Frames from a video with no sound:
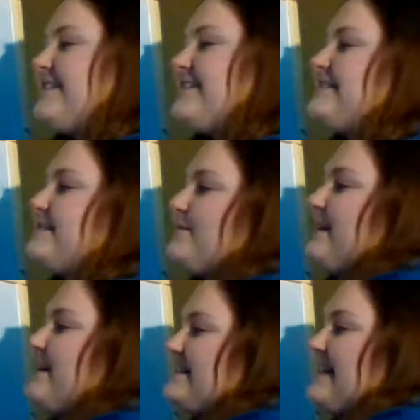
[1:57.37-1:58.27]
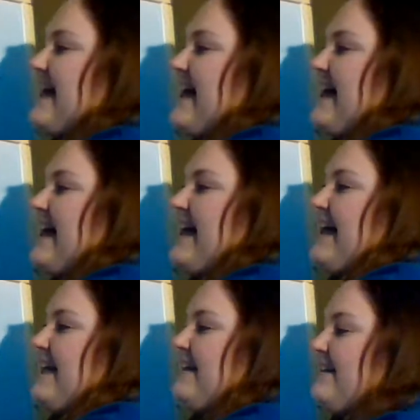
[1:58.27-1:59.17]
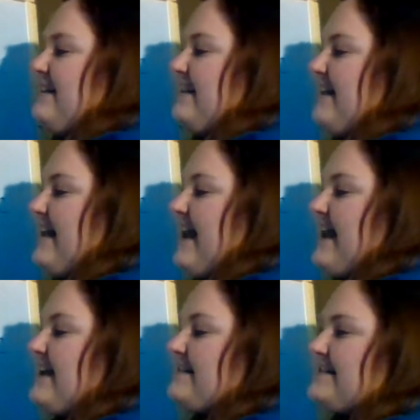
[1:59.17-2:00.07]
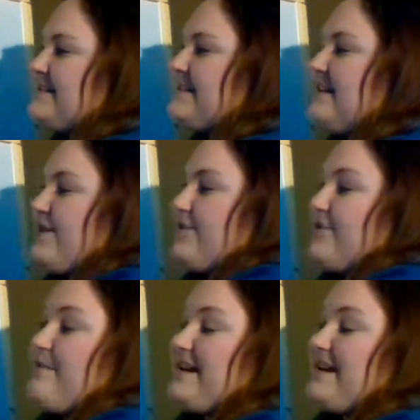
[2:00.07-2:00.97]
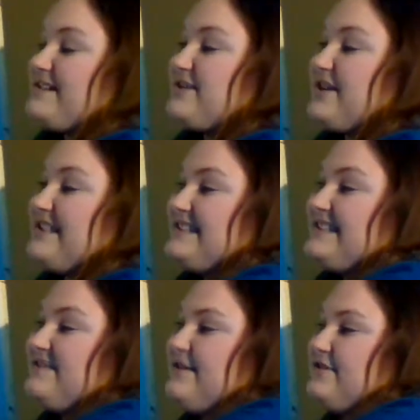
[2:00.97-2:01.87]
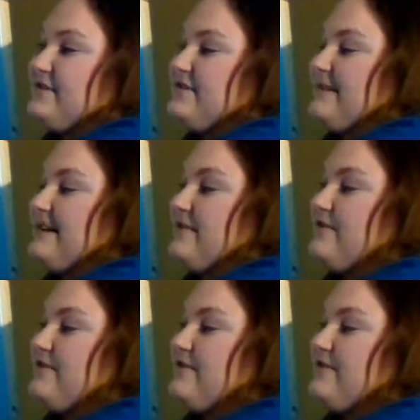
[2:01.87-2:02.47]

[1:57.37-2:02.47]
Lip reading: So we could say x, 3 minus 3 is 0, so we've